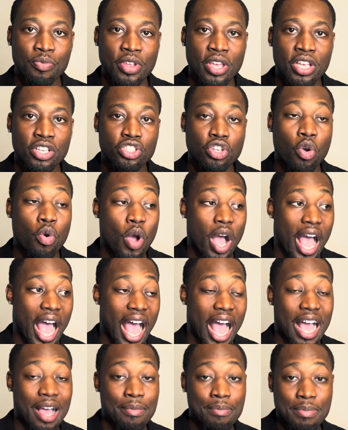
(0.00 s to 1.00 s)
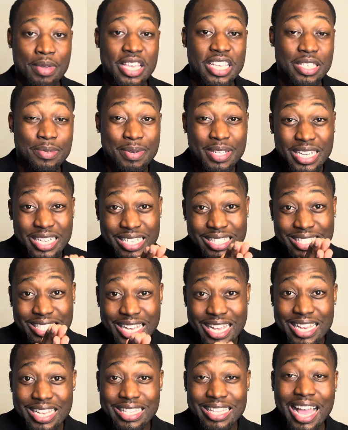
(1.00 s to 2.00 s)
So me spending
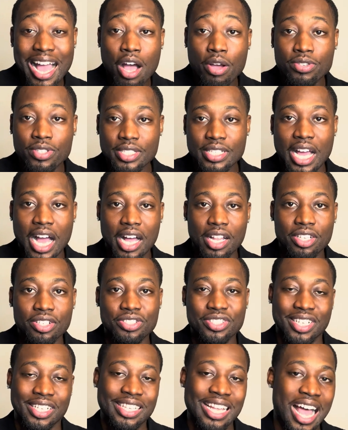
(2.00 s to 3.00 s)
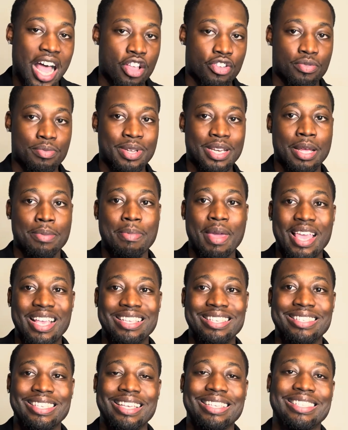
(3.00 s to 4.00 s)
$10,000 allows for me to make
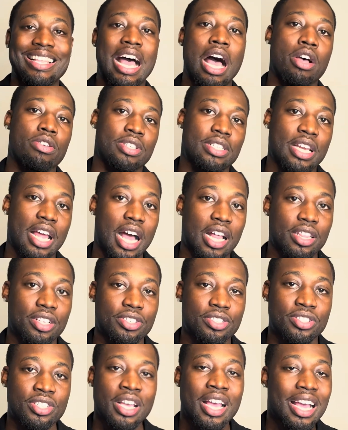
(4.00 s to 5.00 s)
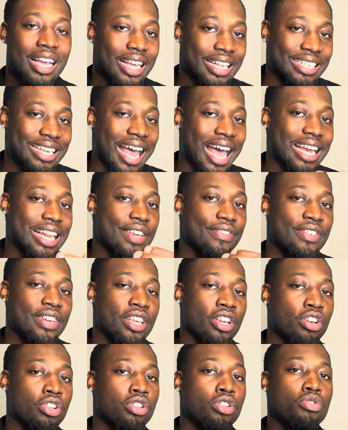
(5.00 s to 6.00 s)
$6,000, not even
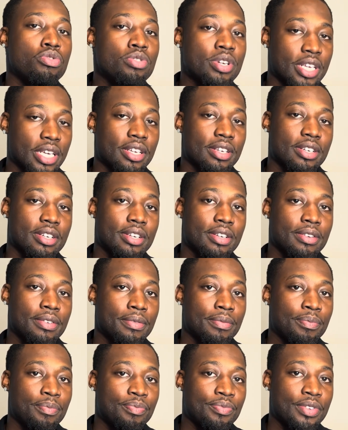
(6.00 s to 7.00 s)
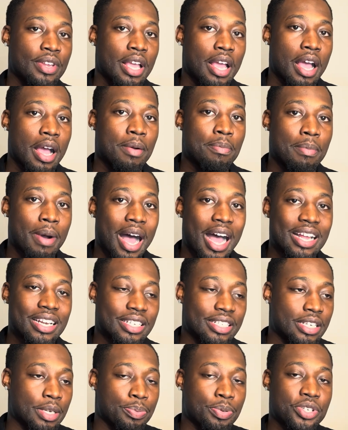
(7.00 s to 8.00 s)
including my
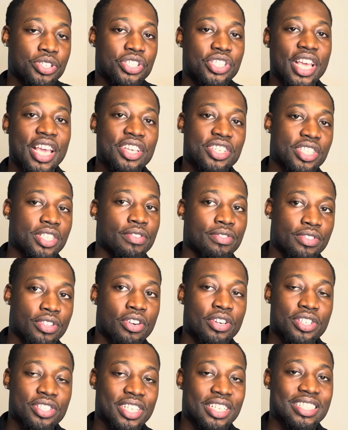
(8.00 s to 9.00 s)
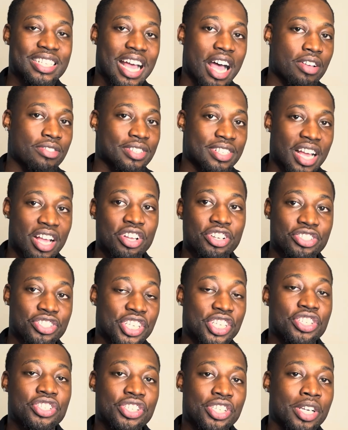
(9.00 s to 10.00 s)
depreciation of $36,000
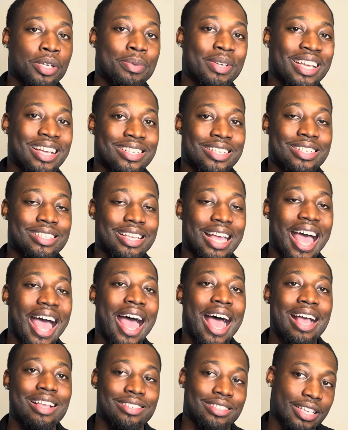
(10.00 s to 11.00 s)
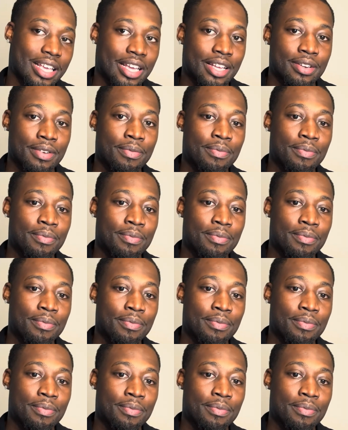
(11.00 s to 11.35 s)
each year because it's an asset,